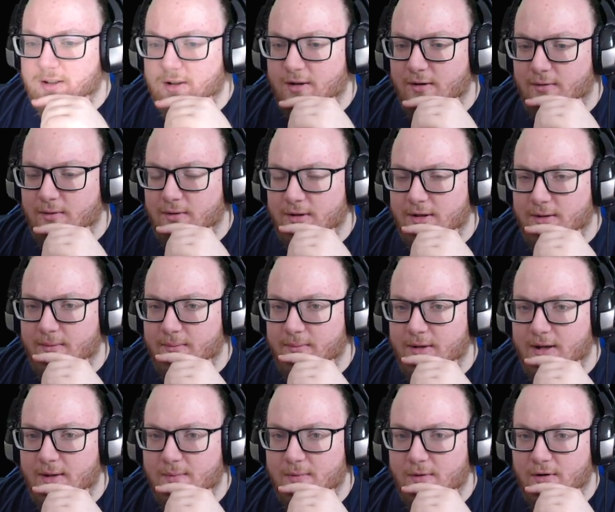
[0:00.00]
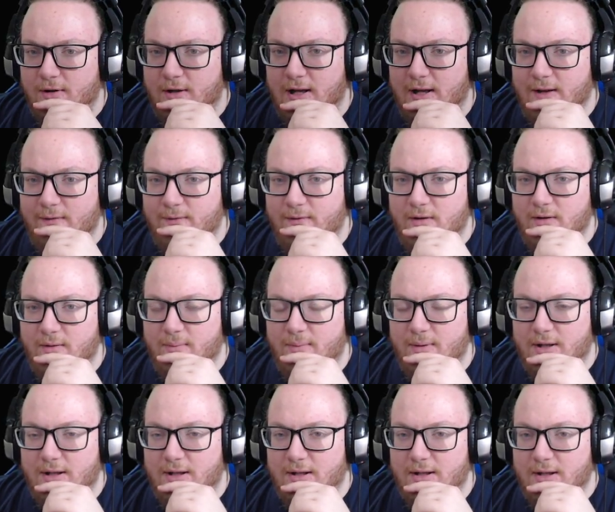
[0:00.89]
so some people have
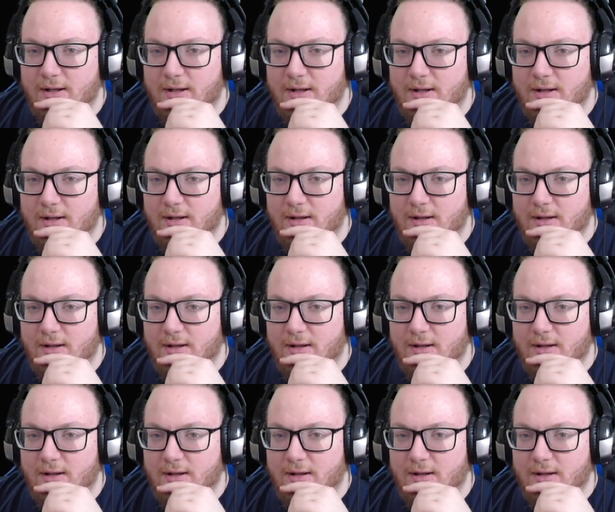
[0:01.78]
been